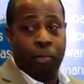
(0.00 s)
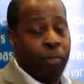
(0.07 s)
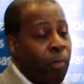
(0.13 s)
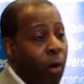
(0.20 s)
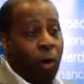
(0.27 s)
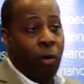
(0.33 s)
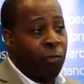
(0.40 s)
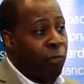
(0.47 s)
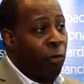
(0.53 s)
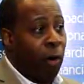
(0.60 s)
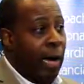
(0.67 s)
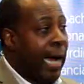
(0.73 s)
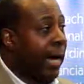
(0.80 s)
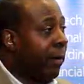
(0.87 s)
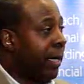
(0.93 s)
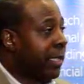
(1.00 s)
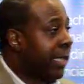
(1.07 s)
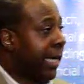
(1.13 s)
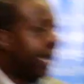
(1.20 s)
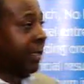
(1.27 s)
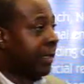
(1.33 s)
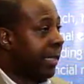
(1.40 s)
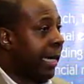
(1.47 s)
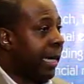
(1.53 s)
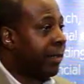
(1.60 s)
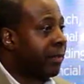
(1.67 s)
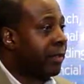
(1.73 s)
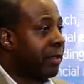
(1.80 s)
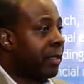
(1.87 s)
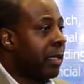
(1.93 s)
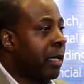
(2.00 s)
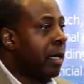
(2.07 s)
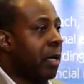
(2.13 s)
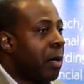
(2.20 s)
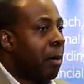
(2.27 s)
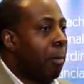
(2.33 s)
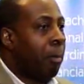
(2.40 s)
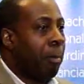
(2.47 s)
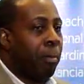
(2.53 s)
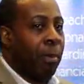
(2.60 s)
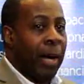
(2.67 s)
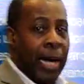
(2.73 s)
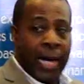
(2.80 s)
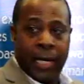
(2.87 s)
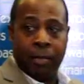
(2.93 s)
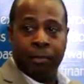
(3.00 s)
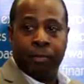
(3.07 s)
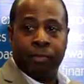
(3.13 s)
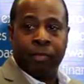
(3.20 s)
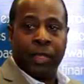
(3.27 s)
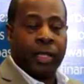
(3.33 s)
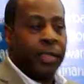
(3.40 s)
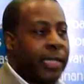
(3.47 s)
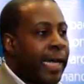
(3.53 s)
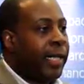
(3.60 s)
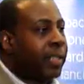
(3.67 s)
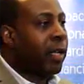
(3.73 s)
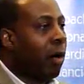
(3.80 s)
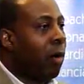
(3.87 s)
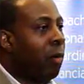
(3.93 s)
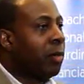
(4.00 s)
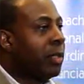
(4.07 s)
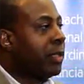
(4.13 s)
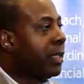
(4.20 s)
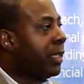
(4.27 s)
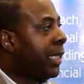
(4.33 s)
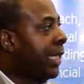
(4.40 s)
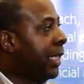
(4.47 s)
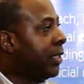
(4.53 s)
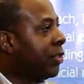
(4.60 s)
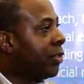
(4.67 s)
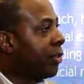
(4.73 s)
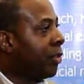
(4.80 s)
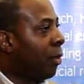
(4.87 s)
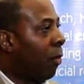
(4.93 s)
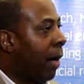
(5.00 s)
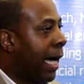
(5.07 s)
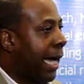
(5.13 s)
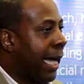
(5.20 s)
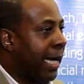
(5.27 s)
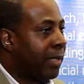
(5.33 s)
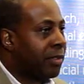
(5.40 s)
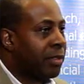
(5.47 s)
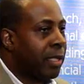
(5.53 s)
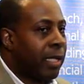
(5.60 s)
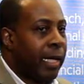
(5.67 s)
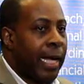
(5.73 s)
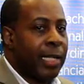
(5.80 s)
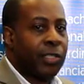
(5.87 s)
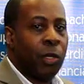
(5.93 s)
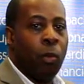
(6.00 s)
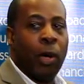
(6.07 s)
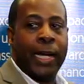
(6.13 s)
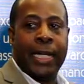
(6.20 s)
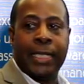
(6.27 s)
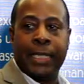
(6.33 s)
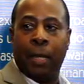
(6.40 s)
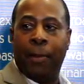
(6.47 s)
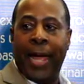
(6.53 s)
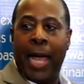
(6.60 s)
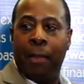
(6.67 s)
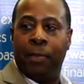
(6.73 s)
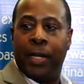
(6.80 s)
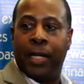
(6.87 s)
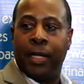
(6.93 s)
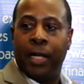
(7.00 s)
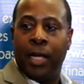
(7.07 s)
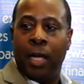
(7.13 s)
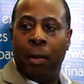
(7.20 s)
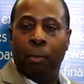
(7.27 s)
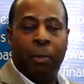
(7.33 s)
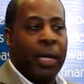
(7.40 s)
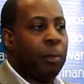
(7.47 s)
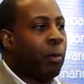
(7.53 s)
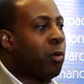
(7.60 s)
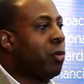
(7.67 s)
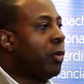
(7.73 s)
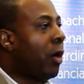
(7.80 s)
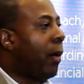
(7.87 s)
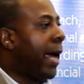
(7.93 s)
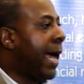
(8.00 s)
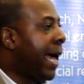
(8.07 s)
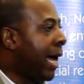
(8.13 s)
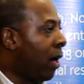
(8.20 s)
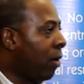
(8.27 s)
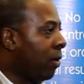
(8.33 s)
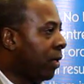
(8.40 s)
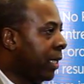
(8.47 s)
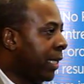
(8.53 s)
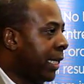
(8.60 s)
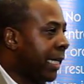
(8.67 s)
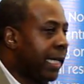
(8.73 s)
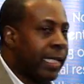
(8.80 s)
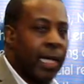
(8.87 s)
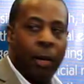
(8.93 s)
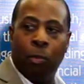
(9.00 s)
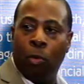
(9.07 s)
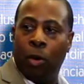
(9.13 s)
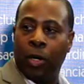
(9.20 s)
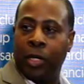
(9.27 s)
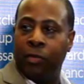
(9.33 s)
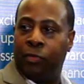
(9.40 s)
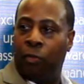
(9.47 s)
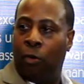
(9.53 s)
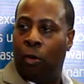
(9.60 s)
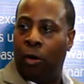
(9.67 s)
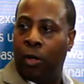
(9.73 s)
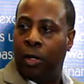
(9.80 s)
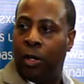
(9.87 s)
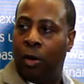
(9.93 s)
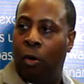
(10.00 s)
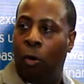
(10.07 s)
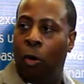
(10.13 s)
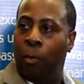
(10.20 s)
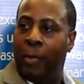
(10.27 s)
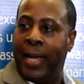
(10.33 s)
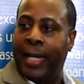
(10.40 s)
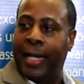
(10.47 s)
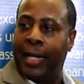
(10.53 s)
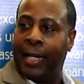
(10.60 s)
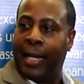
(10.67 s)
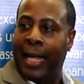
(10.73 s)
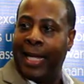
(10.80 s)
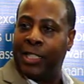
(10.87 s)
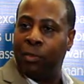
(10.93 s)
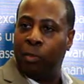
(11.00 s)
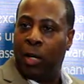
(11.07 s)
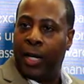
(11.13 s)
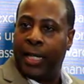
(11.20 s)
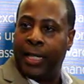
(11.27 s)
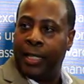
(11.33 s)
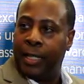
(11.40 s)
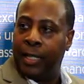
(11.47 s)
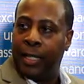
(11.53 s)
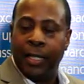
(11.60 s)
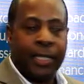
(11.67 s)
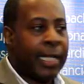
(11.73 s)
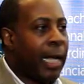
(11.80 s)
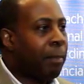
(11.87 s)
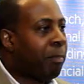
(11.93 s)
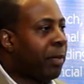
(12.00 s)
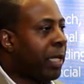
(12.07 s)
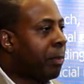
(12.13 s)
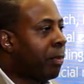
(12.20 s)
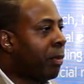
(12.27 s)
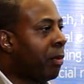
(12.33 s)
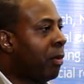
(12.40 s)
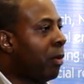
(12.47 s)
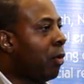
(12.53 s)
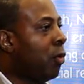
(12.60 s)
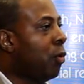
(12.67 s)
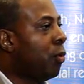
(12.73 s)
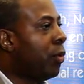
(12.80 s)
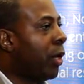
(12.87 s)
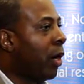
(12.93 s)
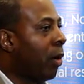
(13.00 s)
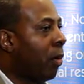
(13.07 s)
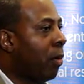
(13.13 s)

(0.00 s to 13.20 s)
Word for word: all for higher education, guys. But they don't teach the why. And so what ends up happening? People who know how end up working for or making less money than people who know